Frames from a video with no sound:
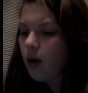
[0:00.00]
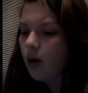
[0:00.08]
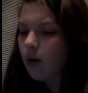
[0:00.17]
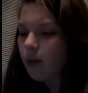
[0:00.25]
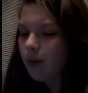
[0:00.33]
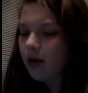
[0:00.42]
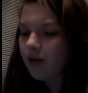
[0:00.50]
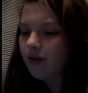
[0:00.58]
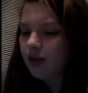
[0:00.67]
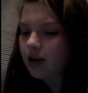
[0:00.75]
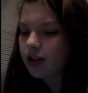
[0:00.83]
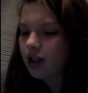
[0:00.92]
Oh my
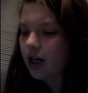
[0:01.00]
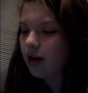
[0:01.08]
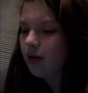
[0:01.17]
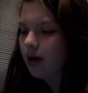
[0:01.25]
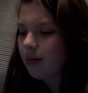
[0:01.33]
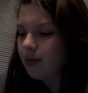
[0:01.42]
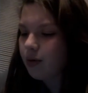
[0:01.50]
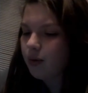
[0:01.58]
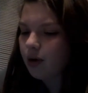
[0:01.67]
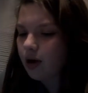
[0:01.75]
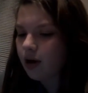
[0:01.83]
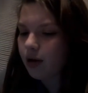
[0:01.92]
fudge, I grabbed the
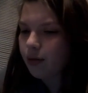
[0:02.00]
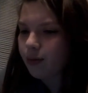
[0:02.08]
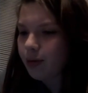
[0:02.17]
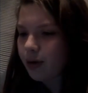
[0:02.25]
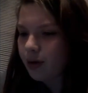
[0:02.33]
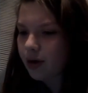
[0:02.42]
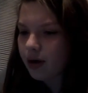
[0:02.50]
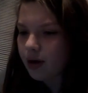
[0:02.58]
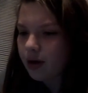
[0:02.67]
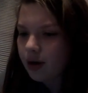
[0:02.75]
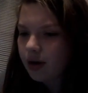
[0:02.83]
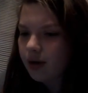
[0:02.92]
wrong computer.